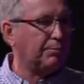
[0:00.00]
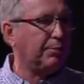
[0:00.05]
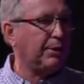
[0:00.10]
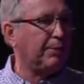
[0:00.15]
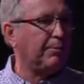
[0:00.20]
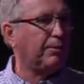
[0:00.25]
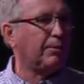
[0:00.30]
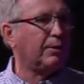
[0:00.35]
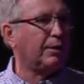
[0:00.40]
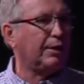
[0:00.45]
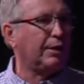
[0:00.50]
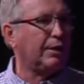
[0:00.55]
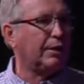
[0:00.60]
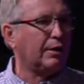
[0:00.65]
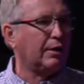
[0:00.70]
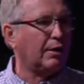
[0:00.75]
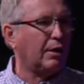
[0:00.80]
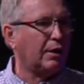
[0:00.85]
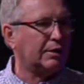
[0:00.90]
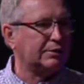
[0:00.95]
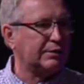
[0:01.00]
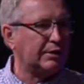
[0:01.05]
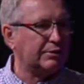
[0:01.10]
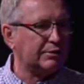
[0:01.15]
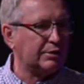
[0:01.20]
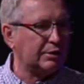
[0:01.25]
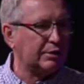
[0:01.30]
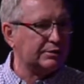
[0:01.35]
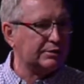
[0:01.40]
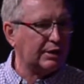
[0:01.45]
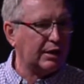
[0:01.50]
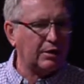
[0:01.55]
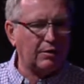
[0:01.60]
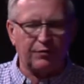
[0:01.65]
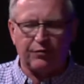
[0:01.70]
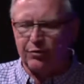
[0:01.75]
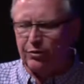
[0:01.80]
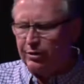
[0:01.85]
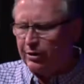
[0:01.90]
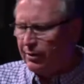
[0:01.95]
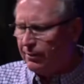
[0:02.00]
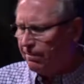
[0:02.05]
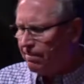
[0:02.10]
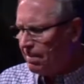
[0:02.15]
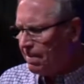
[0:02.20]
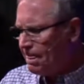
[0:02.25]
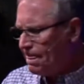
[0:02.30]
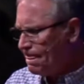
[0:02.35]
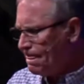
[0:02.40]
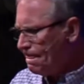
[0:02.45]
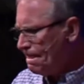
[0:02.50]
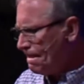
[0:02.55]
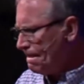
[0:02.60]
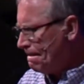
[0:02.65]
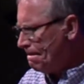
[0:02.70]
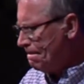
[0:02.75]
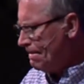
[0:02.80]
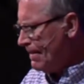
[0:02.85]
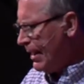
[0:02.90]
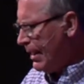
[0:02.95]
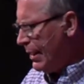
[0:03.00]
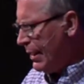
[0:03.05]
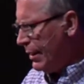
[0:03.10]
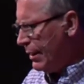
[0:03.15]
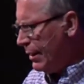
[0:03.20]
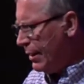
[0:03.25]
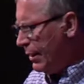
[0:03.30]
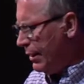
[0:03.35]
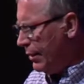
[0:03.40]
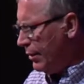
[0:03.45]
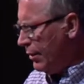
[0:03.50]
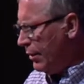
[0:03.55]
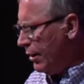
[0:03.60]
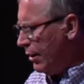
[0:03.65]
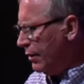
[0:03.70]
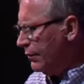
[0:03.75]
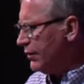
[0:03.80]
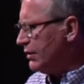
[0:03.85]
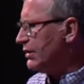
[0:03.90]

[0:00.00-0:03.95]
people in Los Angeles, California. And all of a